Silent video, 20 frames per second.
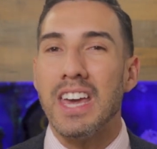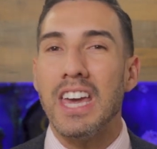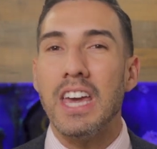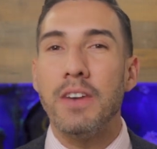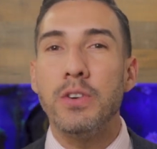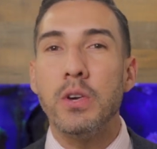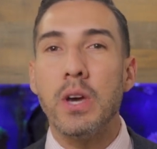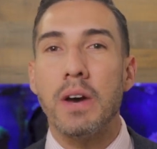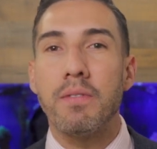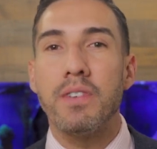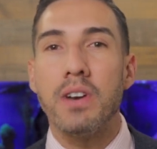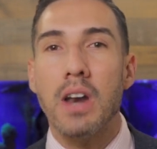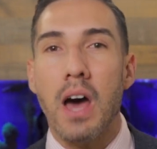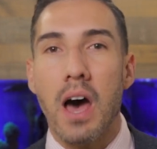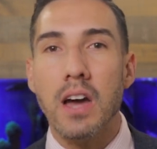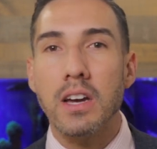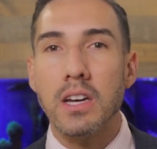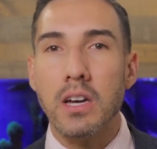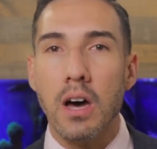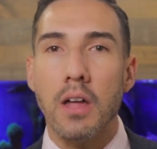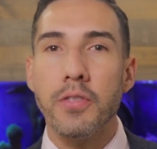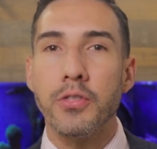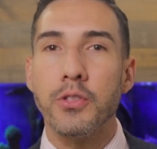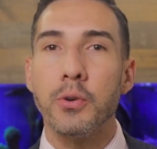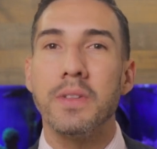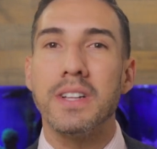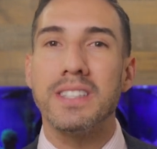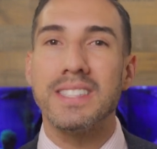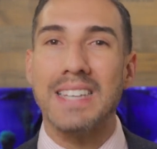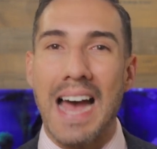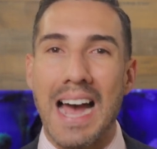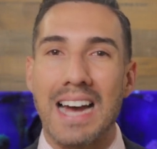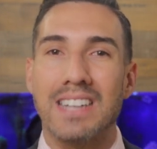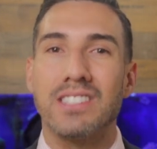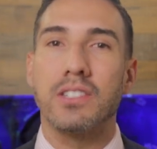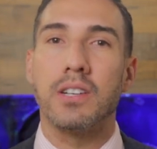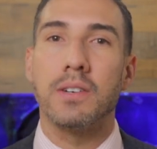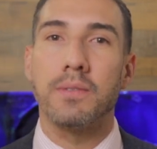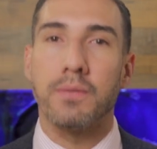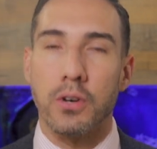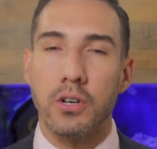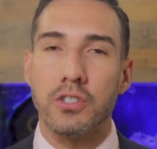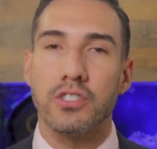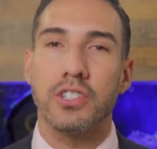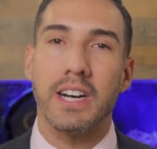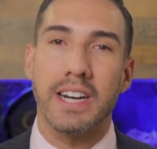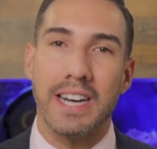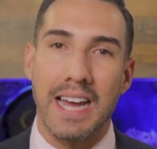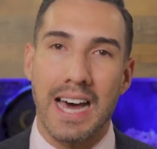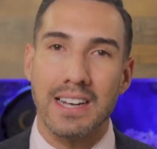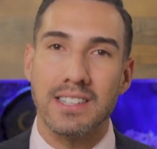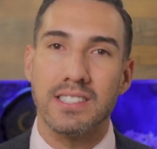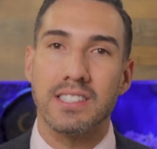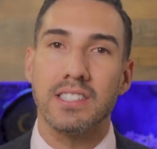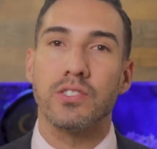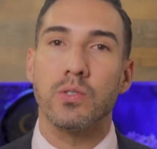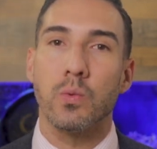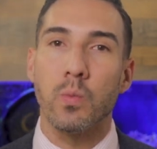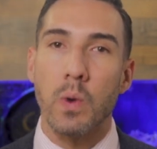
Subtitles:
If you have not gone through the tax conversion analysis